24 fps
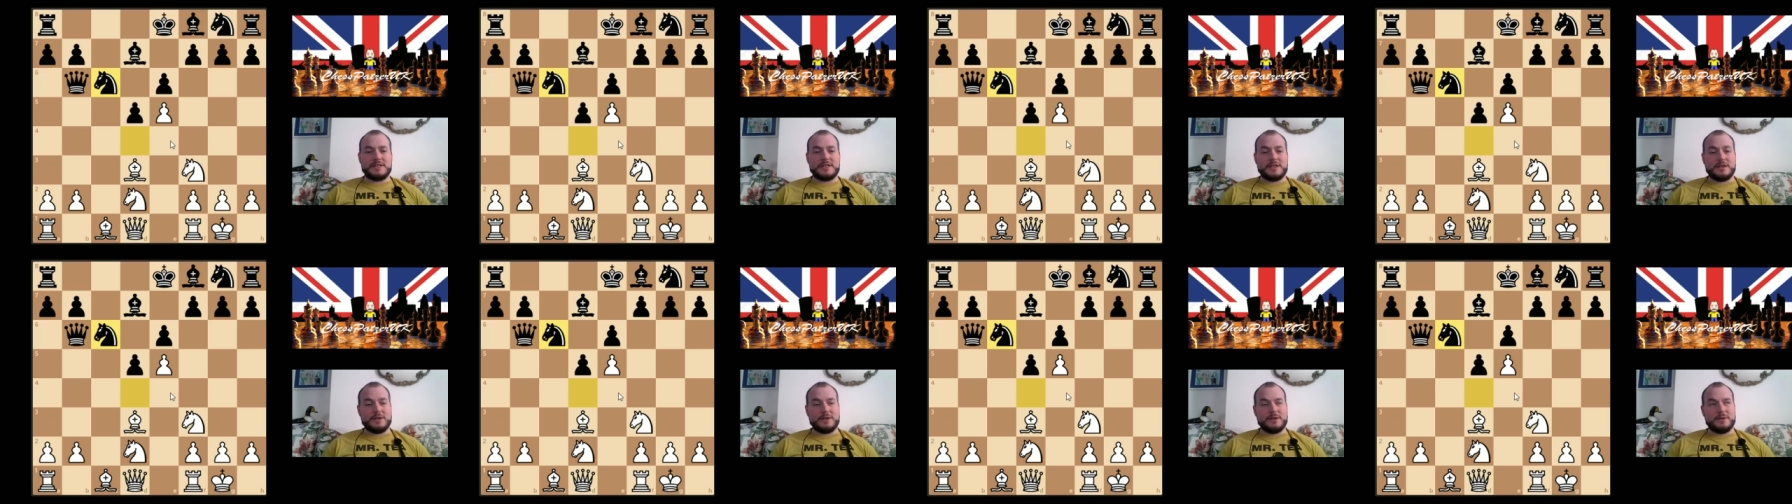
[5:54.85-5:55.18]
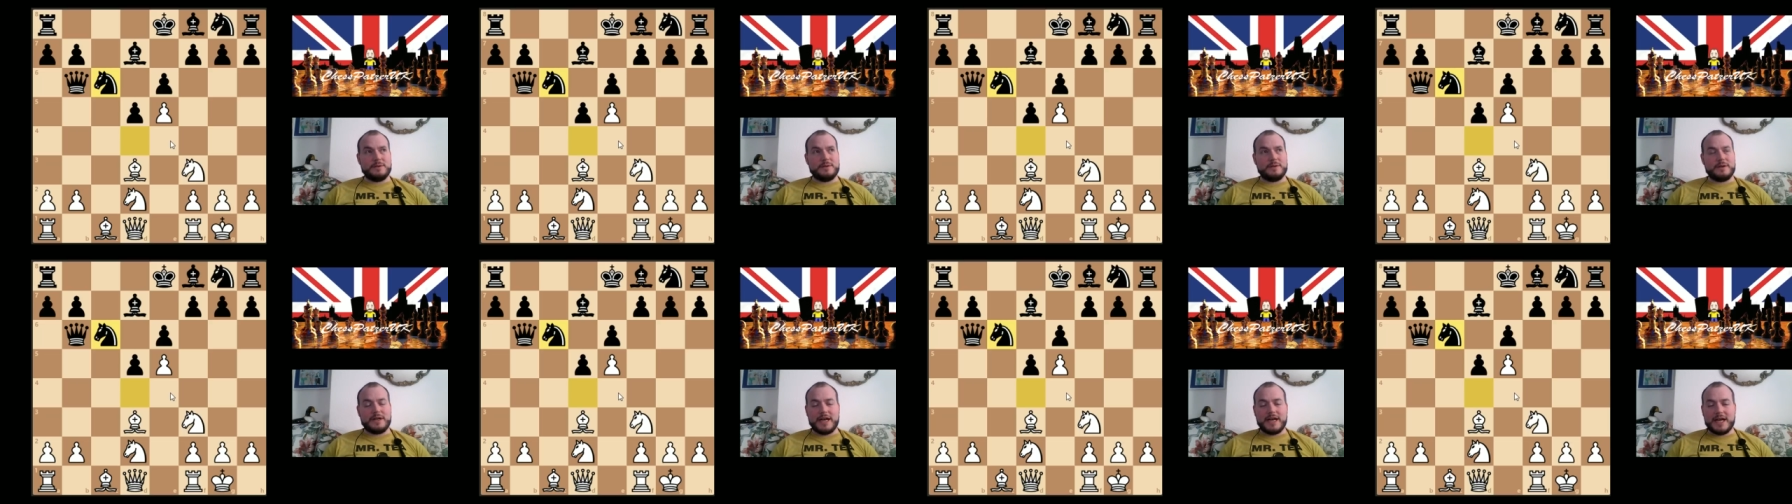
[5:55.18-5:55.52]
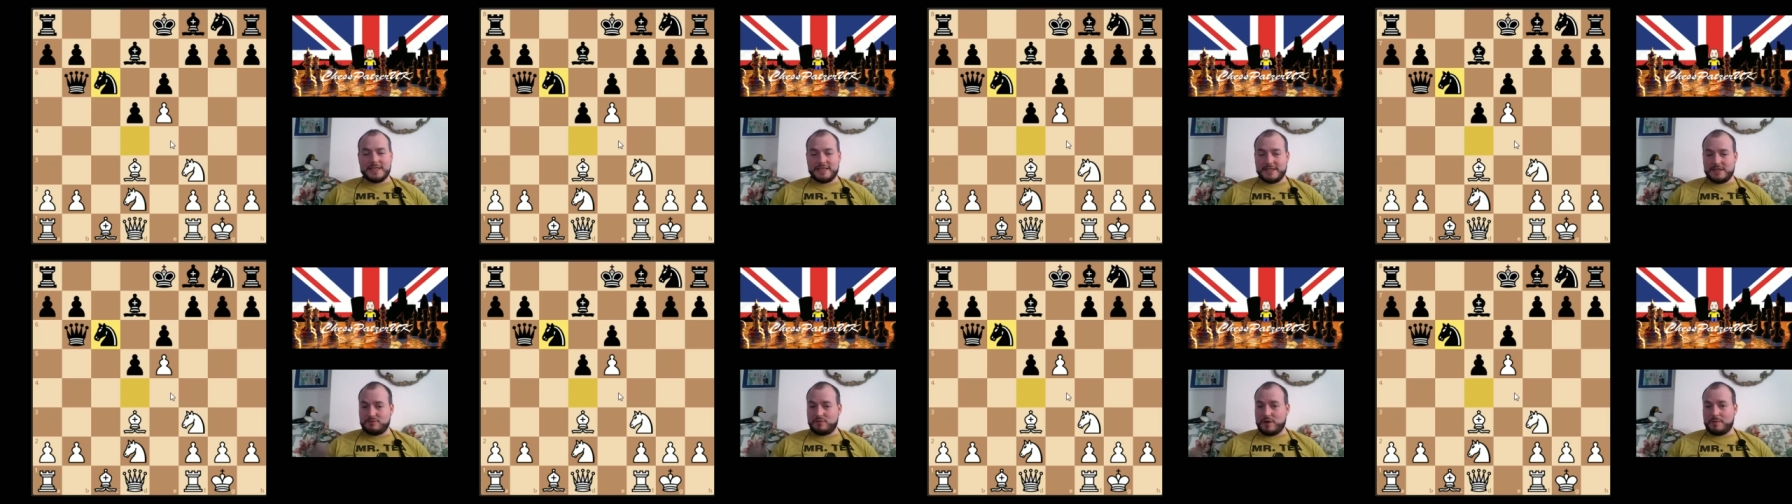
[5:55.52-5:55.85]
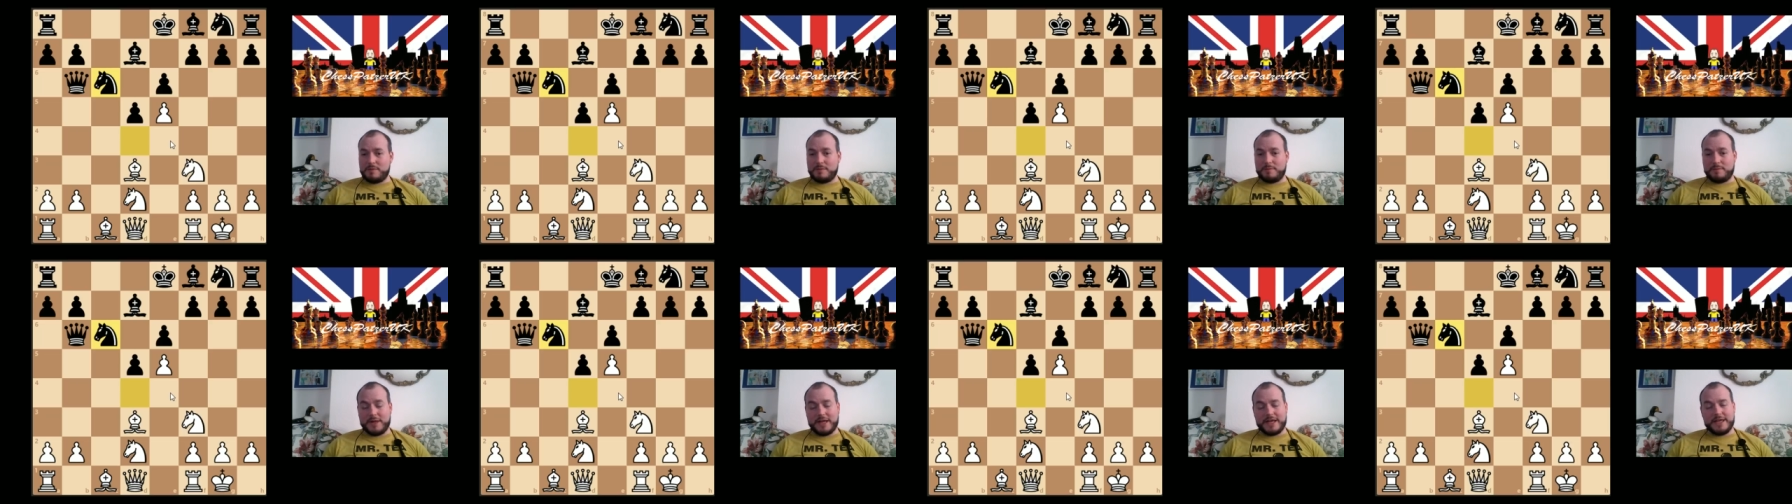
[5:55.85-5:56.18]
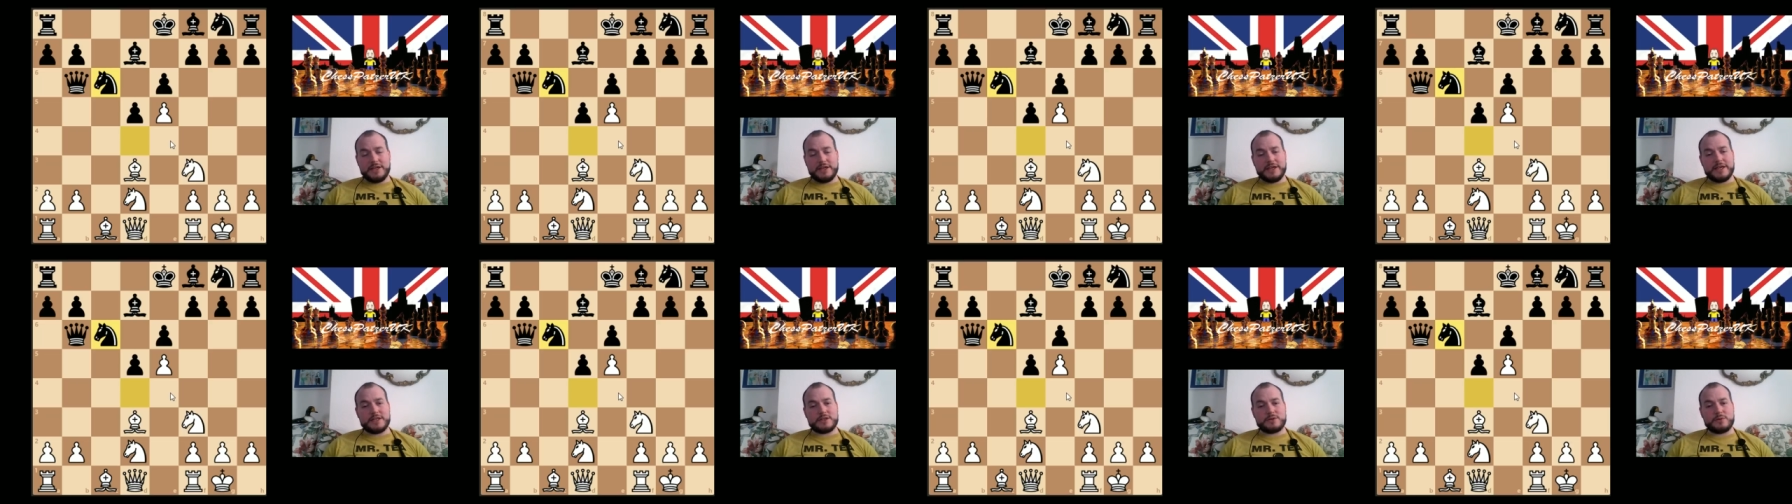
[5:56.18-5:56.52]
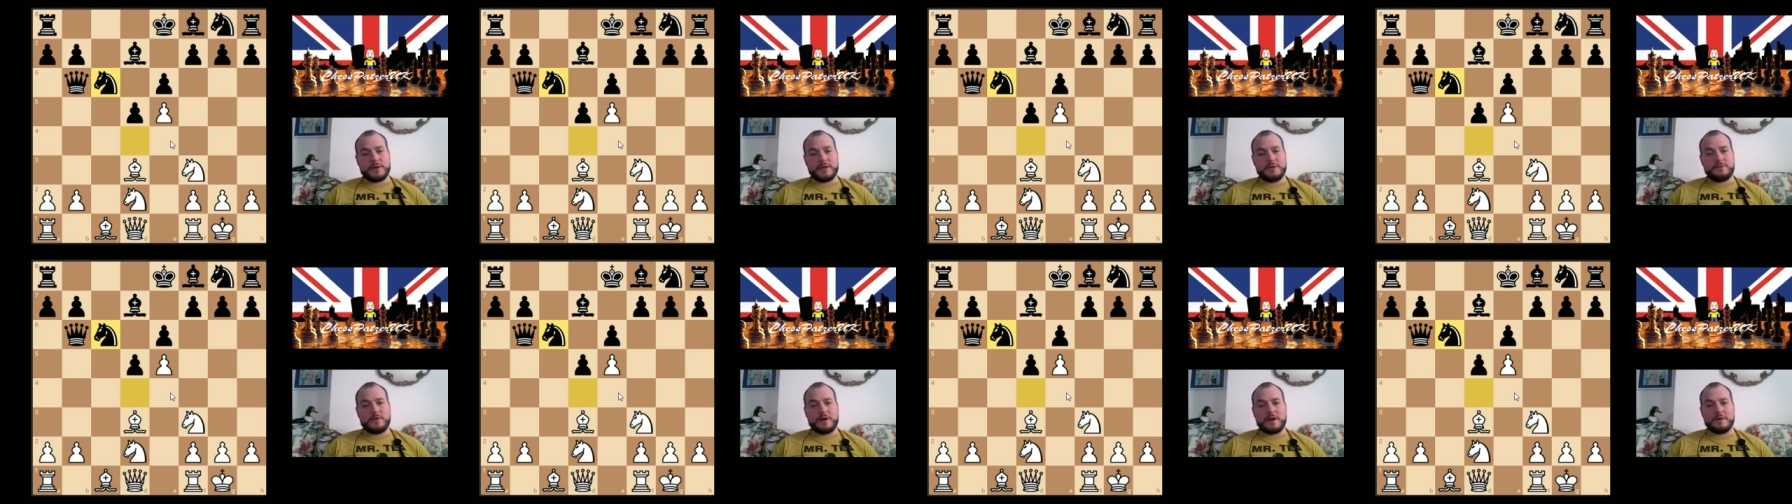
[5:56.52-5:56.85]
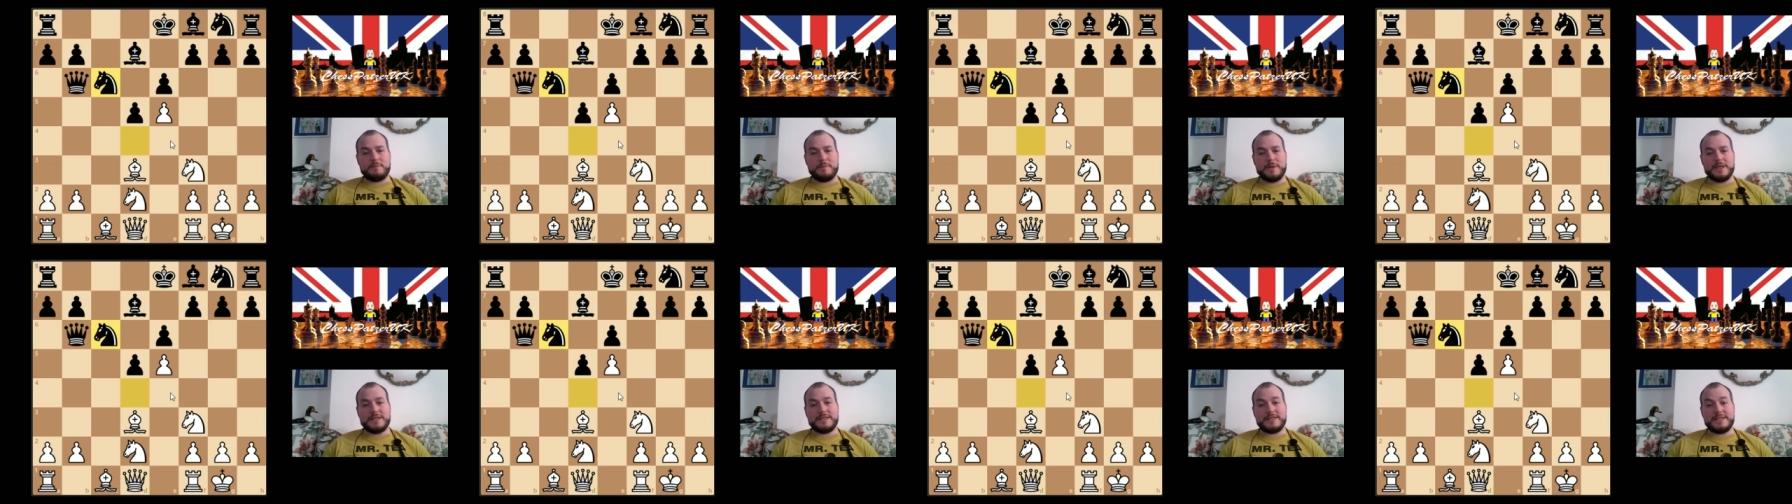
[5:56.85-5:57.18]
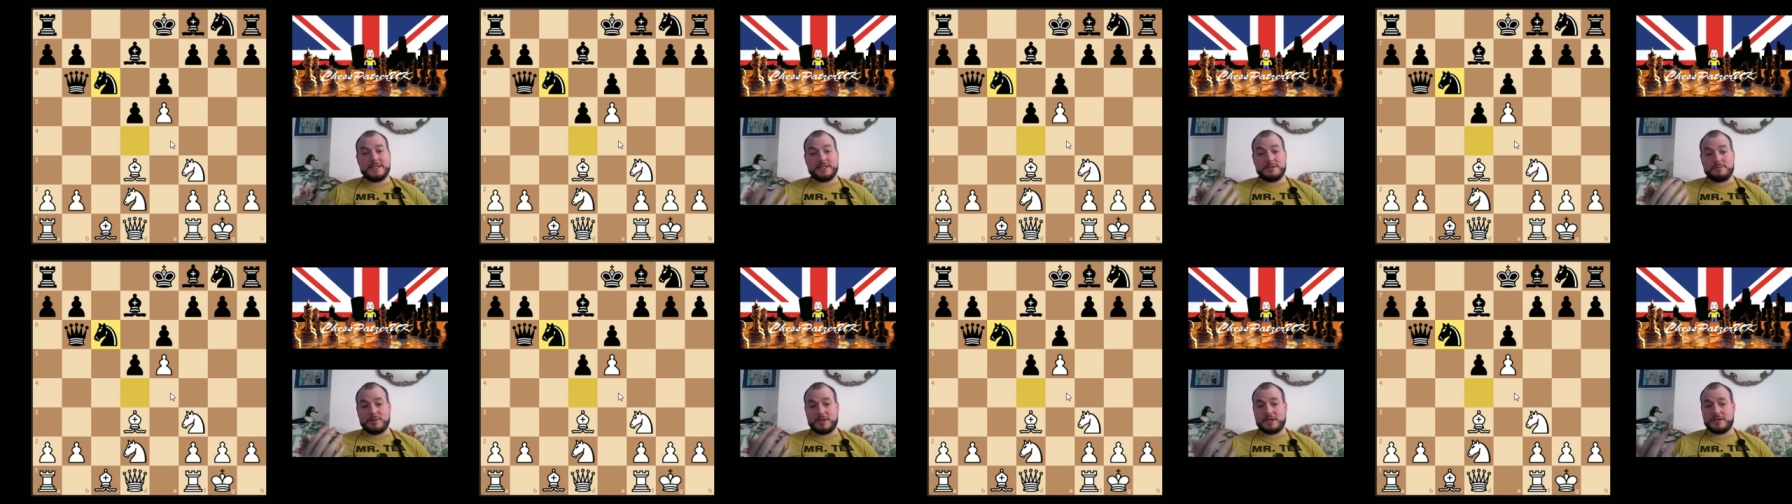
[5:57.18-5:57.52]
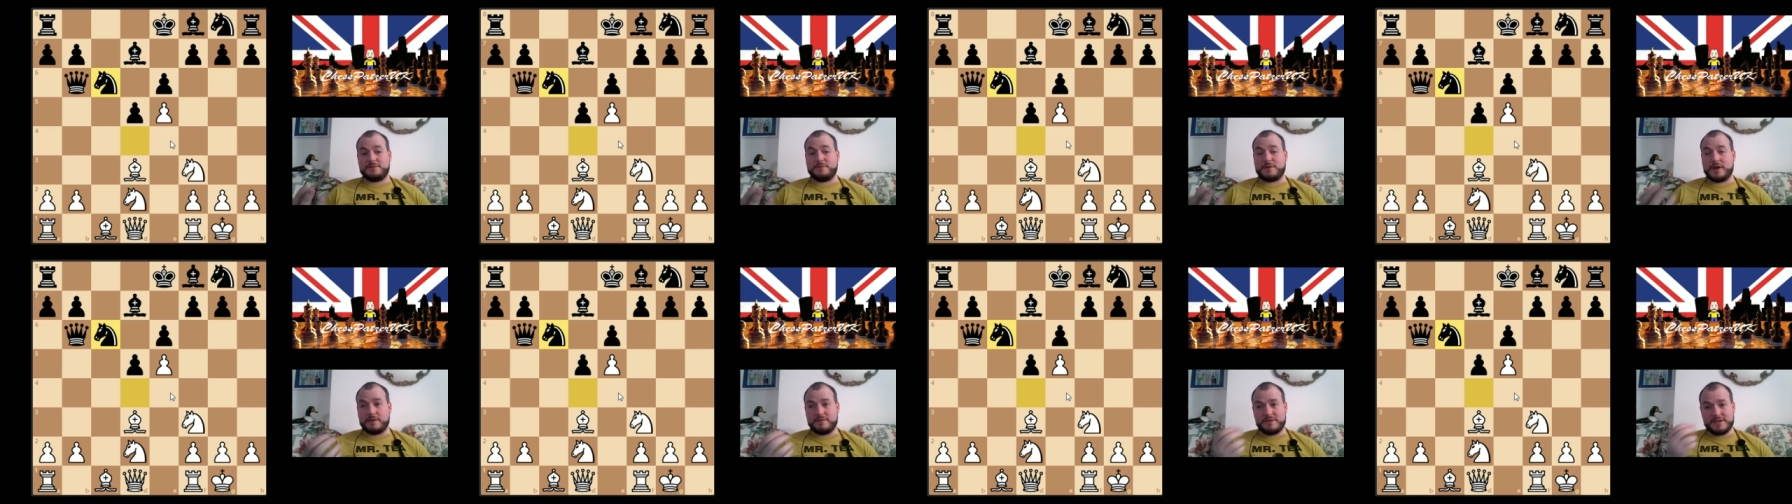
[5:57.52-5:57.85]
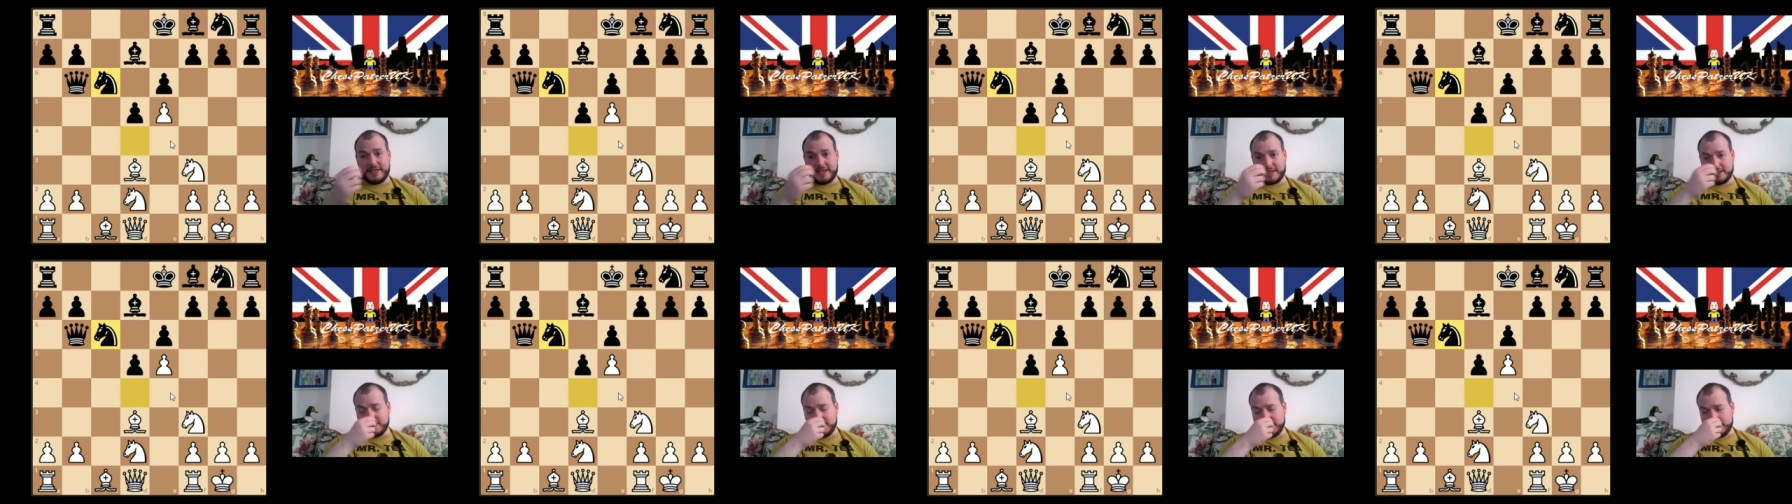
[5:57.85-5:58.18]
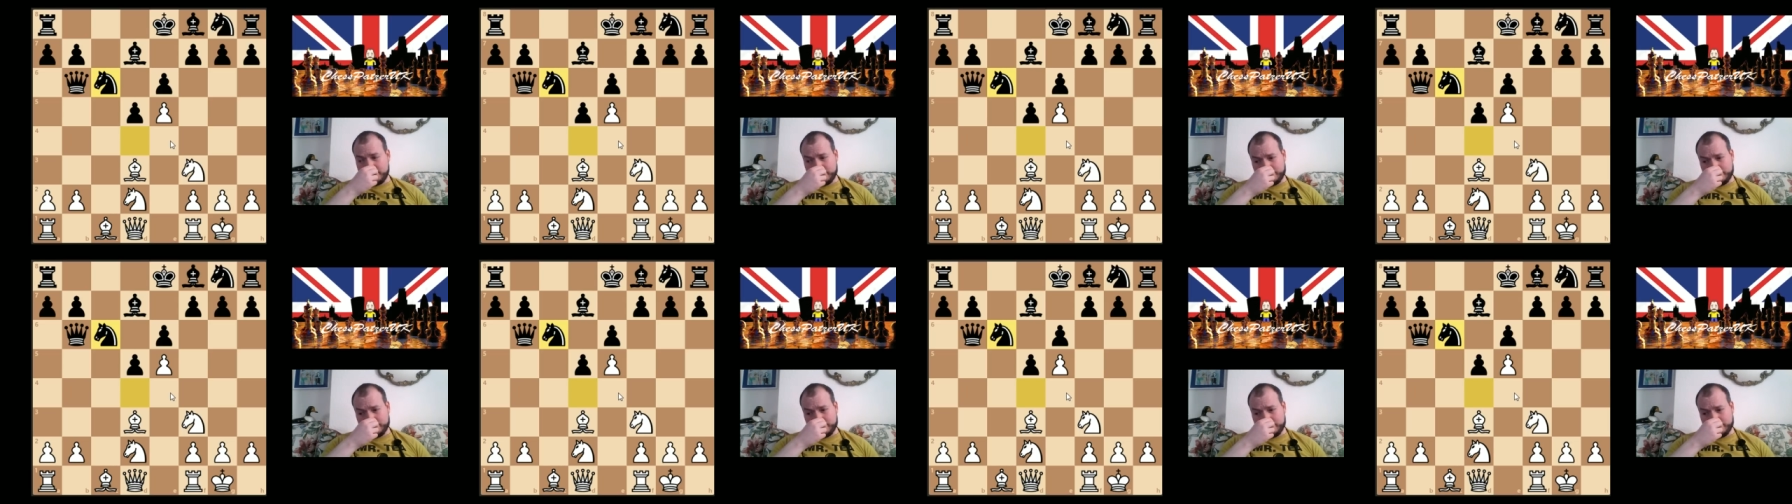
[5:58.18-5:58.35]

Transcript: So as it's rapid play, you get 25 minutes each plus 5 seconds.